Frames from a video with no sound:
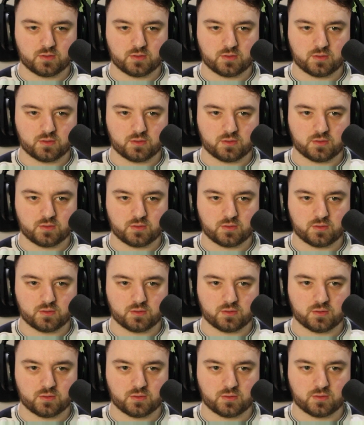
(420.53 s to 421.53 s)

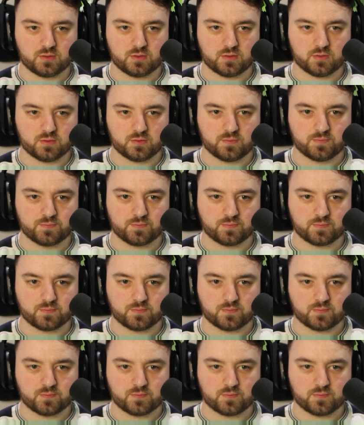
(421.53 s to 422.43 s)
Nothing is said.